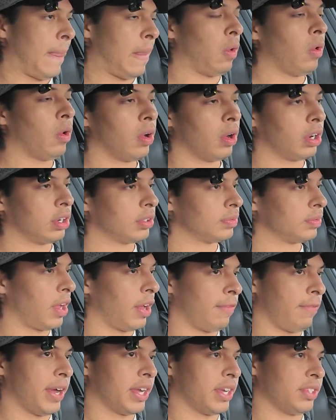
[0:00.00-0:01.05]
Or
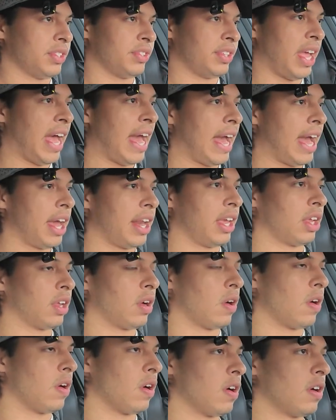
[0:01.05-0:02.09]
if I could just add a
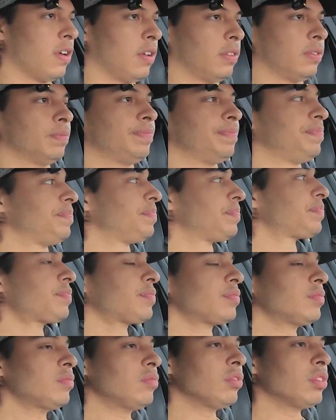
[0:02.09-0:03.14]
car
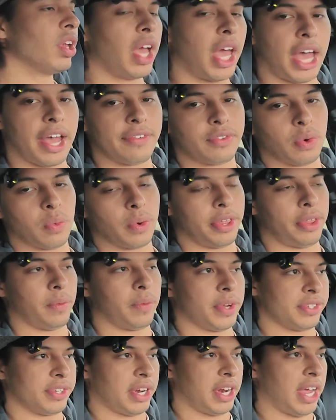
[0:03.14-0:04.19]
after one of the
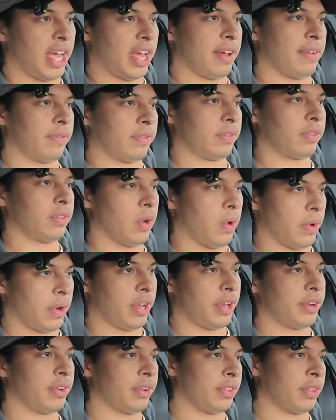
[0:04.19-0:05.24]
ones that I have going
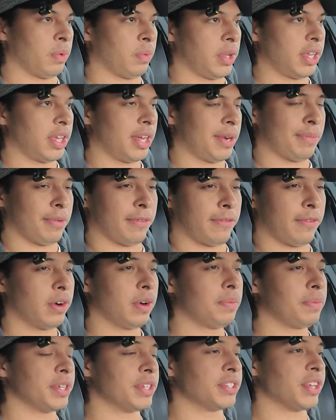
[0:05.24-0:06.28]
on during the weekend,
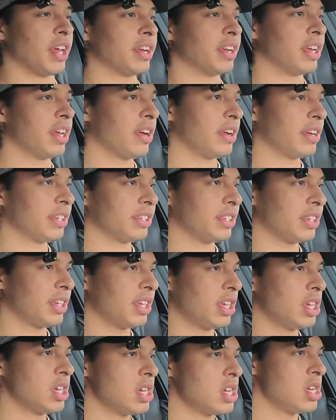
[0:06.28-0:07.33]
preferably Sunday,
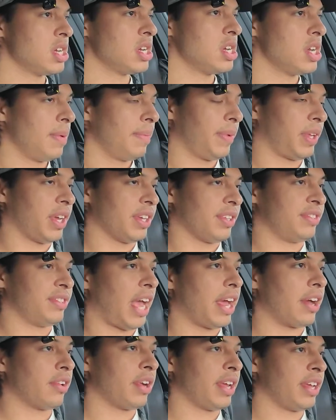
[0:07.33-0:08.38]
honestly, because
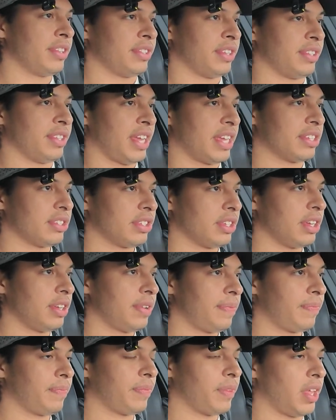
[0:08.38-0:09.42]
Saturday is the Tesla.
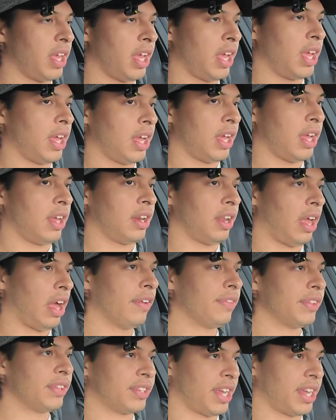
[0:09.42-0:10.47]
And
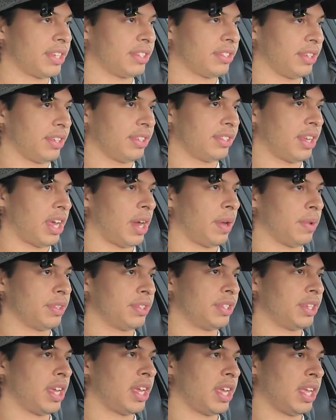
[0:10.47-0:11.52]
of the Teslas, I
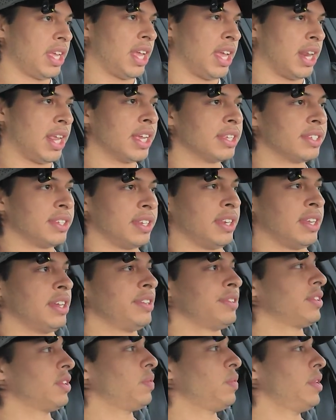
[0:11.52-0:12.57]
would say it is an
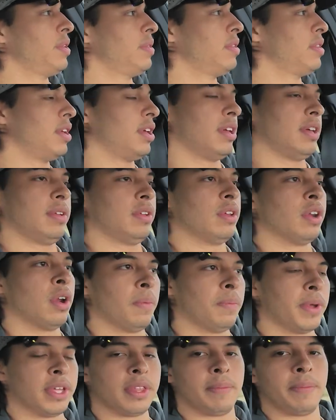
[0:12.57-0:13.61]
easier one,
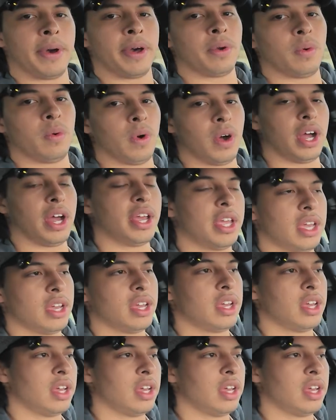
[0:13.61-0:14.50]
being the Model Y.